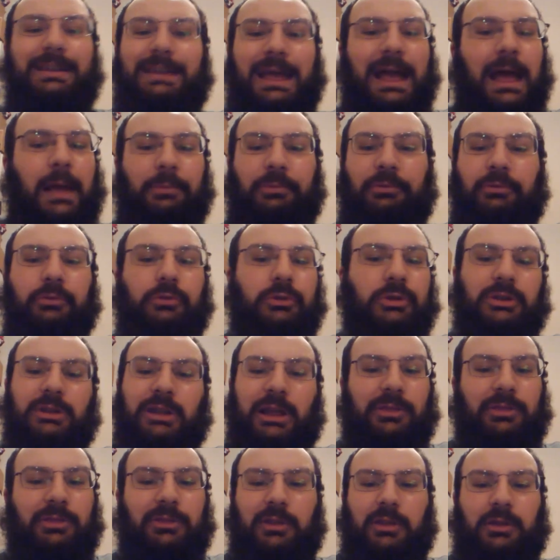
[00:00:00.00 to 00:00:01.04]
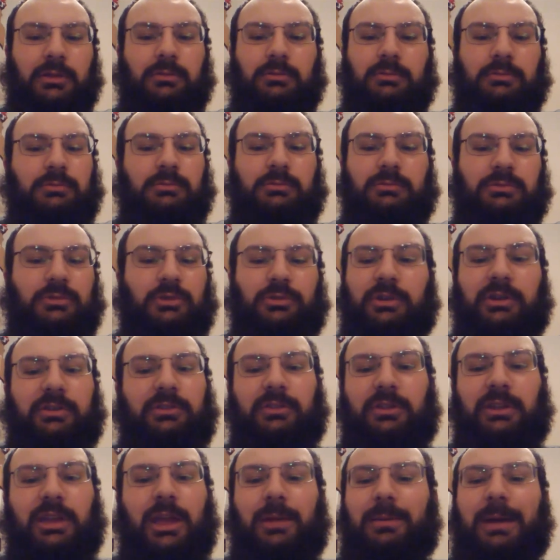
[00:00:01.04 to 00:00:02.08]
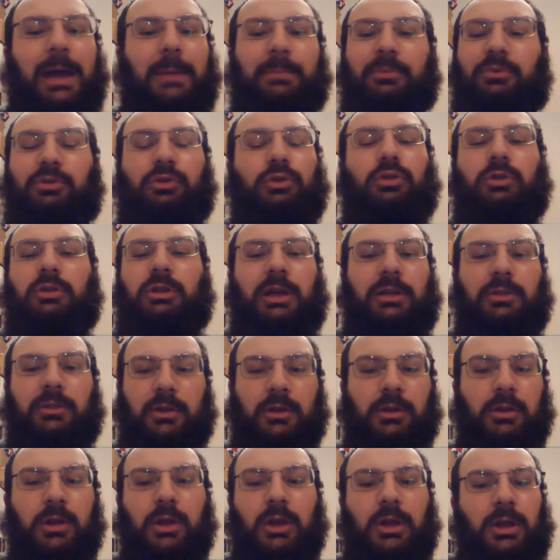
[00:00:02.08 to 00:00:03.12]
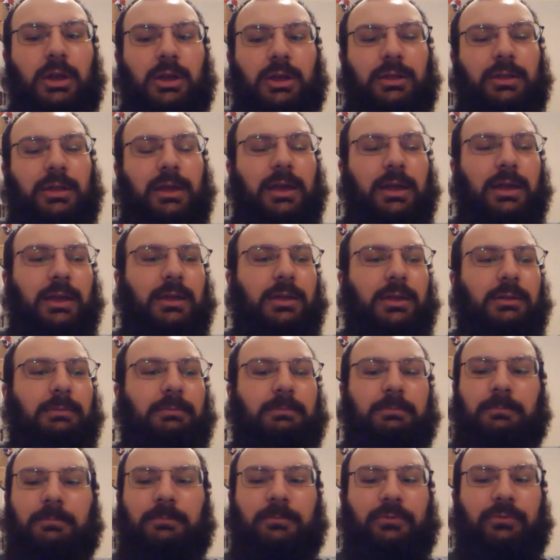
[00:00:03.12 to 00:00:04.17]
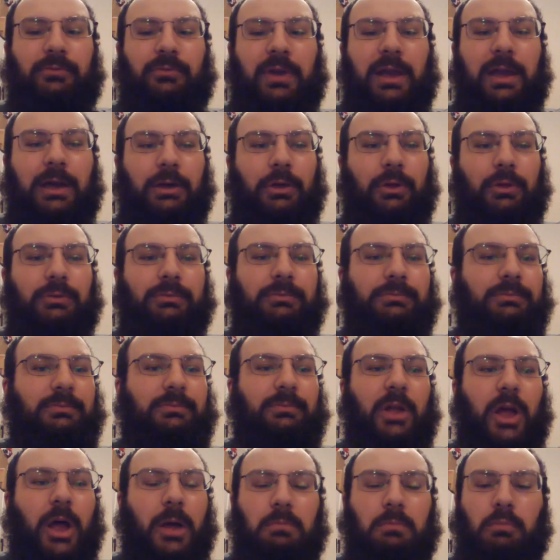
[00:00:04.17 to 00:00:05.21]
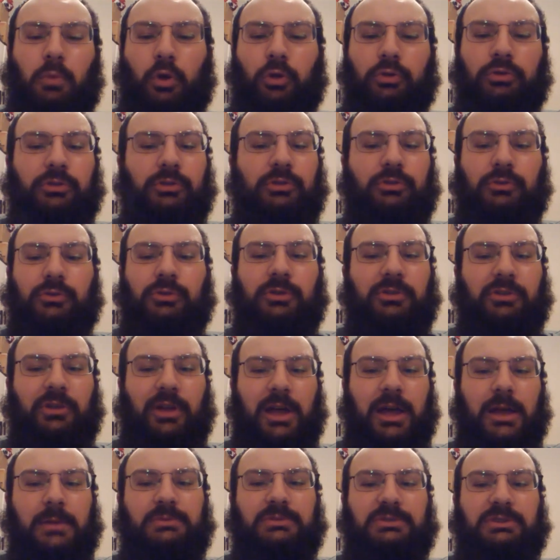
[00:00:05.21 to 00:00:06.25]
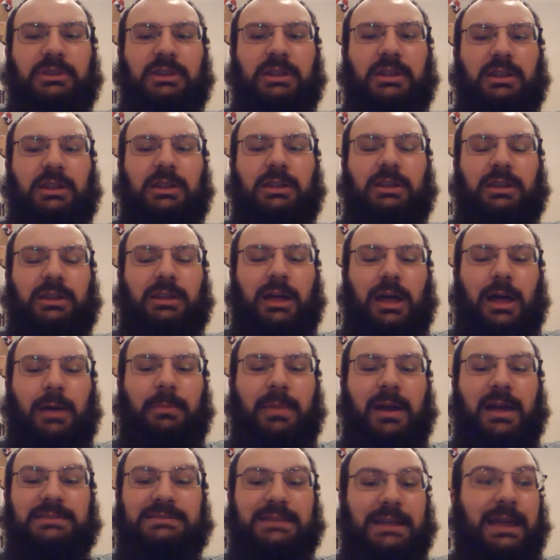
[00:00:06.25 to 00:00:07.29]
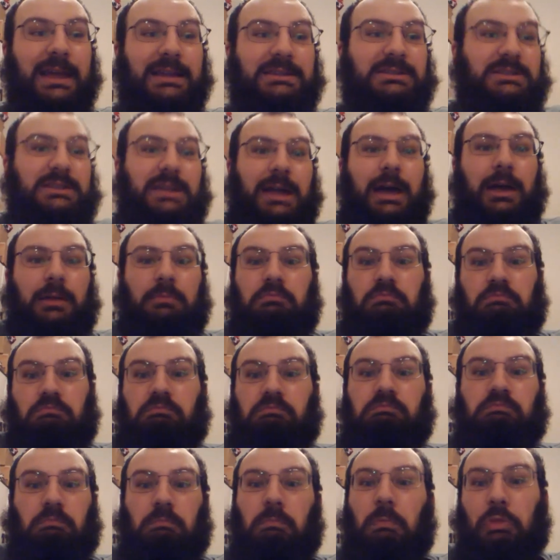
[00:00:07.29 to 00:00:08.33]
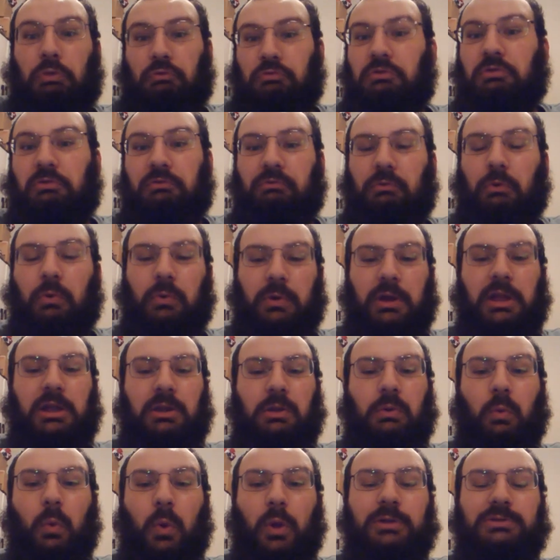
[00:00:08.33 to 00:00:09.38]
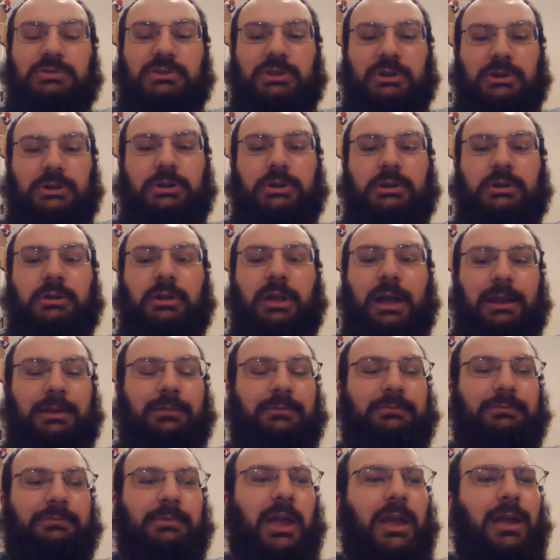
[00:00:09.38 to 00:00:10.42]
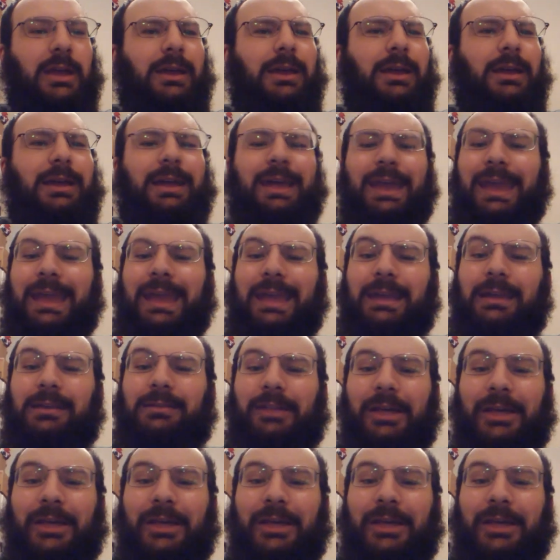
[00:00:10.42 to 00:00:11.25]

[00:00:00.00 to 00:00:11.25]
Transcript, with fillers: did absolutely nothing. The rest of the game, absolutely nothing. They failed a multitude of times to get into combats. I actually got three or four in in one turn out of eight